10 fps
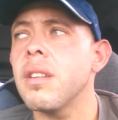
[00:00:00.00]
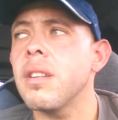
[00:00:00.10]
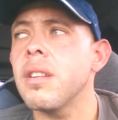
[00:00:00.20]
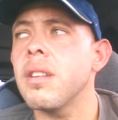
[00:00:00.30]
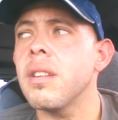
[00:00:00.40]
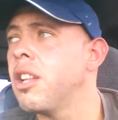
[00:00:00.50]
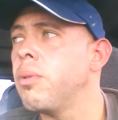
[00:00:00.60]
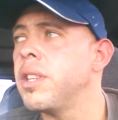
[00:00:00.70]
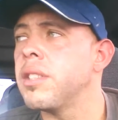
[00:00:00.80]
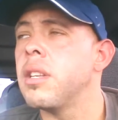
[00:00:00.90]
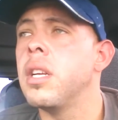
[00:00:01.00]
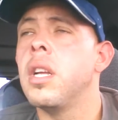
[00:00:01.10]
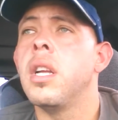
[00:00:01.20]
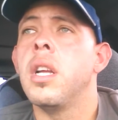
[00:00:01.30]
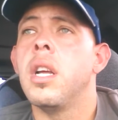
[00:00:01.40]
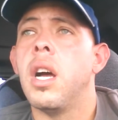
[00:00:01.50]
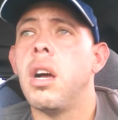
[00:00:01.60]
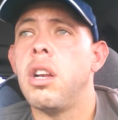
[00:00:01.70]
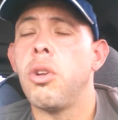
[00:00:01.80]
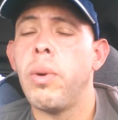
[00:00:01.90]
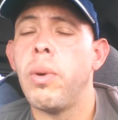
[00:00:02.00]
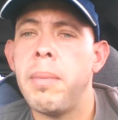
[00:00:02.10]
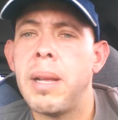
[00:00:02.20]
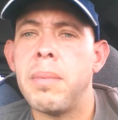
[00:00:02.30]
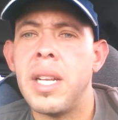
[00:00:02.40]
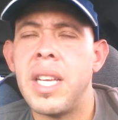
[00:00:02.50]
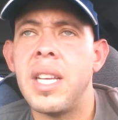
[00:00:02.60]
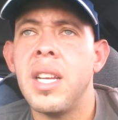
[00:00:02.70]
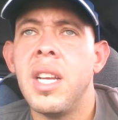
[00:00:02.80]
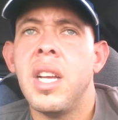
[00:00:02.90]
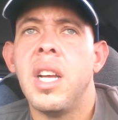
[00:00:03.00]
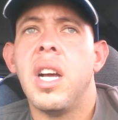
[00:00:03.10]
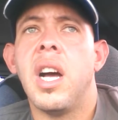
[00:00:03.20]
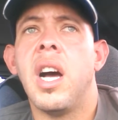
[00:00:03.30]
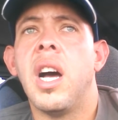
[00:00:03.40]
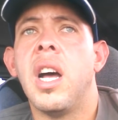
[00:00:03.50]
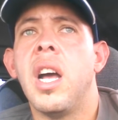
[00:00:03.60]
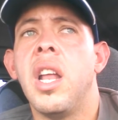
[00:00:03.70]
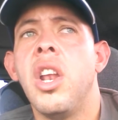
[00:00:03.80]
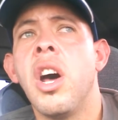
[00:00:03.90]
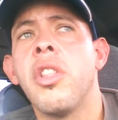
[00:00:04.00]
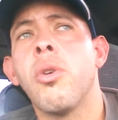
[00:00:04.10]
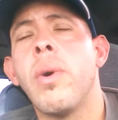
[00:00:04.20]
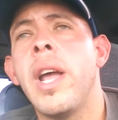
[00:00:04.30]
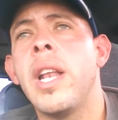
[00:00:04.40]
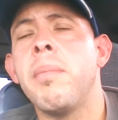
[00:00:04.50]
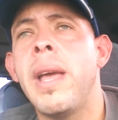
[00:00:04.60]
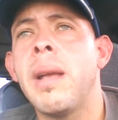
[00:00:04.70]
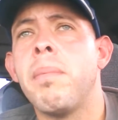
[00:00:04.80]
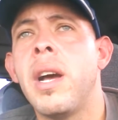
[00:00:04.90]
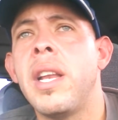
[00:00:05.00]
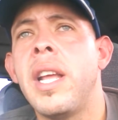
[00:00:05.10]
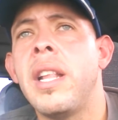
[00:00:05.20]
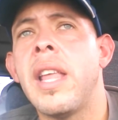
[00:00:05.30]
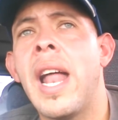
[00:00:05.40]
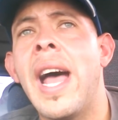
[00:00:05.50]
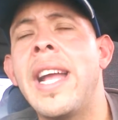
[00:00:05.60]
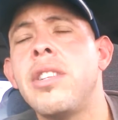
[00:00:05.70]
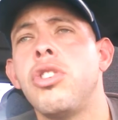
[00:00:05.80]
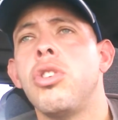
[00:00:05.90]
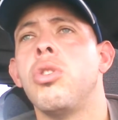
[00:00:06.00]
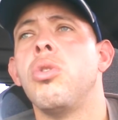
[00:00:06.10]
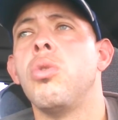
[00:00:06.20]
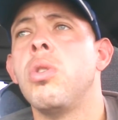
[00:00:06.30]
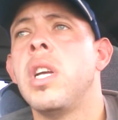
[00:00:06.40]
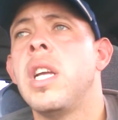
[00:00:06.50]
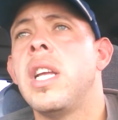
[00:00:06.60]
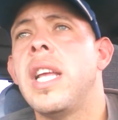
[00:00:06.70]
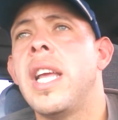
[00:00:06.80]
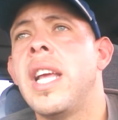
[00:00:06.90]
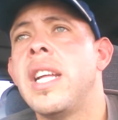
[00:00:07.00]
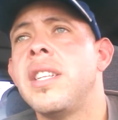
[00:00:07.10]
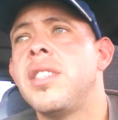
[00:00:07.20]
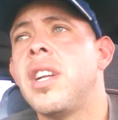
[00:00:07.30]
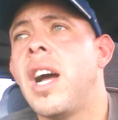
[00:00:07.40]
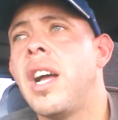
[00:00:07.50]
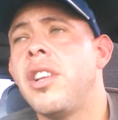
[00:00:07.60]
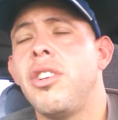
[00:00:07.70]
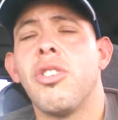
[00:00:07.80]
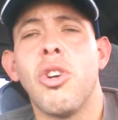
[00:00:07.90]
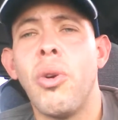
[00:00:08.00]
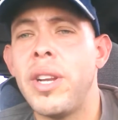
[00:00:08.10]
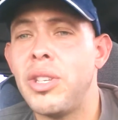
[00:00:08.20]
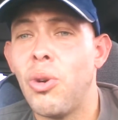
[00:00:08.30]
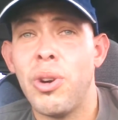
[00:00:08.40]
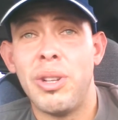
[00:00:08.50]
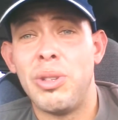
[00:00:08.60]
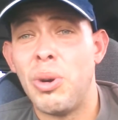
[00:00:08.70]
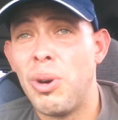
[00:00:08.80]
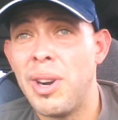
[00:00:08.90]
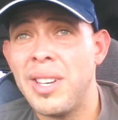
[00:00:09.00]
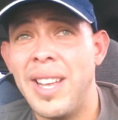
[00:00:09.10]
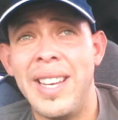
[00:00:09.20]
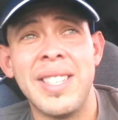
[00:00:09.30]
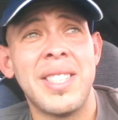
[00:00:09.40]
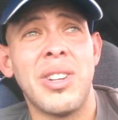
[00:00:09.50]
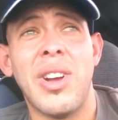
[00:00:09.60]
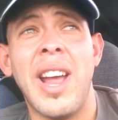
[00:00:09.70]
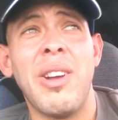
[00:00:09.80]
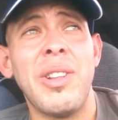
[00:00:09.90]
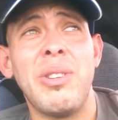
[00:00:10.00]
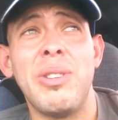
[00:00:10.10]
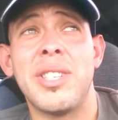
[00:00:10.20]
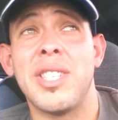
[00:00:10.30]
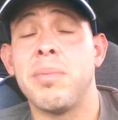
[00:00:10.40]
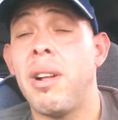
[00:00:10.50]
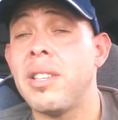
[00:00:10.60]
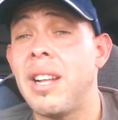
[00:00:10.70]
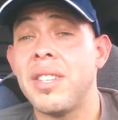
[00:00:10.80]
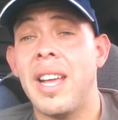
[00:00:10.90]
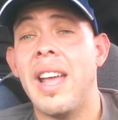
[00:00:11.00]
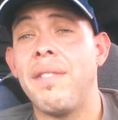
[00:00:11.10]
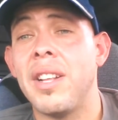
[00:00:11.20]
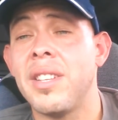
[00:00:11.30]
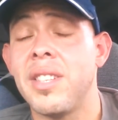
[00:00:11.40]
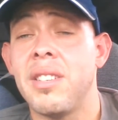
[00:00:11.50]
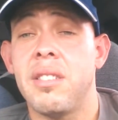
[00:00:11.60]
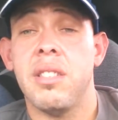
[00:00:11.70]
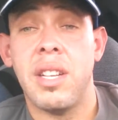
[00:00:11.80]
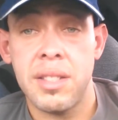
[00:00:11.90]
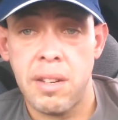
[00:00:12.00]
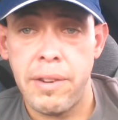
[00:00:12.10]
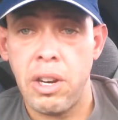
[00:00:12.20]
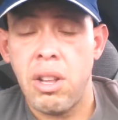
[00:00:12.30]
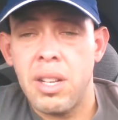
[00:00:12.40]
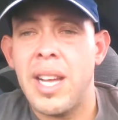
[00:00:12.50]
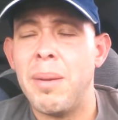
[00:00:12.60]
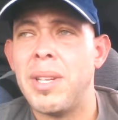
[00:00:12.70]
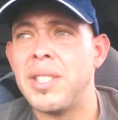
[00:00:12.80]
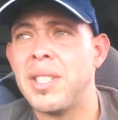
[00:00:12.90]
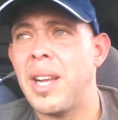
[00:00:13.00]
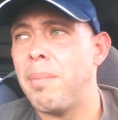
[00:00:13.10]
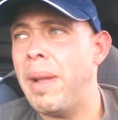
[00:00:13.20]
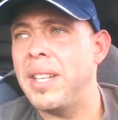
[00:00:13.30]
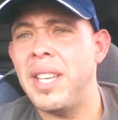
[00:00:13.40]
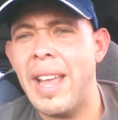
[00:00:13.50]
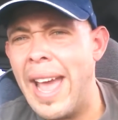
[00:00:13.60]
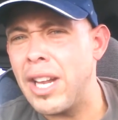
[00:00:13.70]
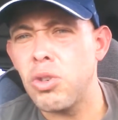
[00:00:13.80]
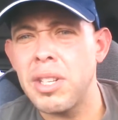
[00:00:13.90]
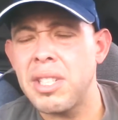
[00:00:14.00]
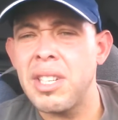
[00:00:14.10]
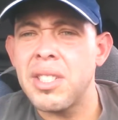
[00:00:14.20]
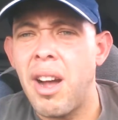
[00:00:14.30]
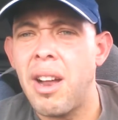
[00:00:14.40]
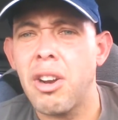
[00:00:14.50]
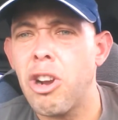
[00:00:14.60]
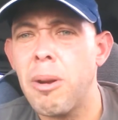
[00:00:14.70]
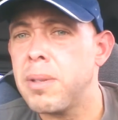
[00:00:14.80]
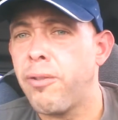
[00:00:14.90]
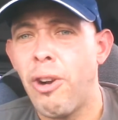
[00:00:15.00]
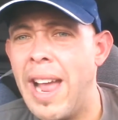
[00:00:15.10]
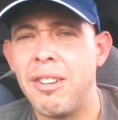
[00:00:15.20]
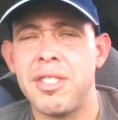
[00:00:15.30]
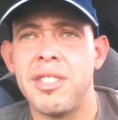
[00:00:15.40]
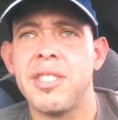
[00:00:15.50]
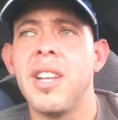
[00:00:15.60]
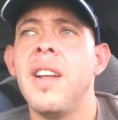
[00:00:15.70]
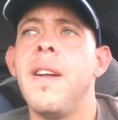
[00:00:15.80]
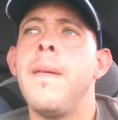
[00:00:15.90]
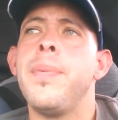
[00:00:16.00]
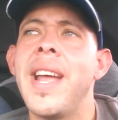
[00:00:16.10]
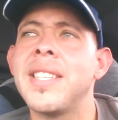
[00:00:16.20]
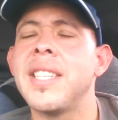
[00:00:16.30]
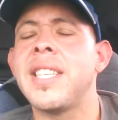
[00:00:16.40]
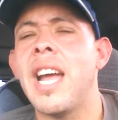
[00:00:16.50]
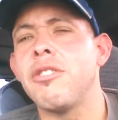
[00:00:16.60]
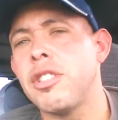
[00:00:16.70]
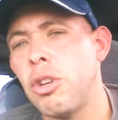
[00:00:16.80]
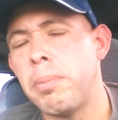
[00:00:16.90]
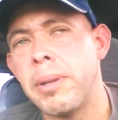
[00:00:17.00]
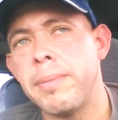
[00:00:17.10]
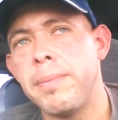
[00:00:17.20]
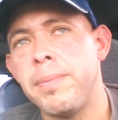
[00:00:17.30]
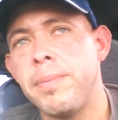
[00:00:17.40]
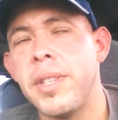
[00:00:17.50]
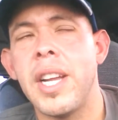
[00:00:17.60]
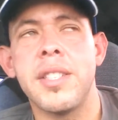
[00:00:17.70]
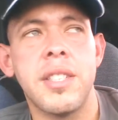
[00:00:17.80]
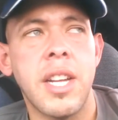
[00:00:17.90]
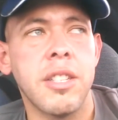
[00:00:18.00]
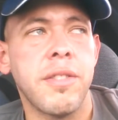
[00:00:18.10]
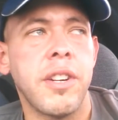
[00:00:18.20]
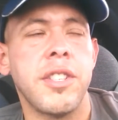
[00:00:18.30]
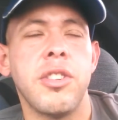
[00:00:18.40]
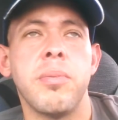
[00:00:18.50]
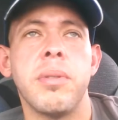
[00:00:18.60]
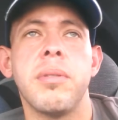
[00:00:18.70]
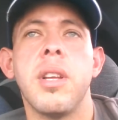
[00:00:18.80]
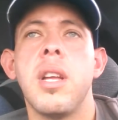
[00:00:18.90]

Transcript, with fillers: So that's another reason, uh, another way to make money. Uh, another way to make money that I do is uh, you're going door to door, and this is all, I only do this in small towns, and I have not done this in a very long time. Is uh, painting addresses on curbs for houses. Yes, it sounds stupid. Yes, it sounds very stupid.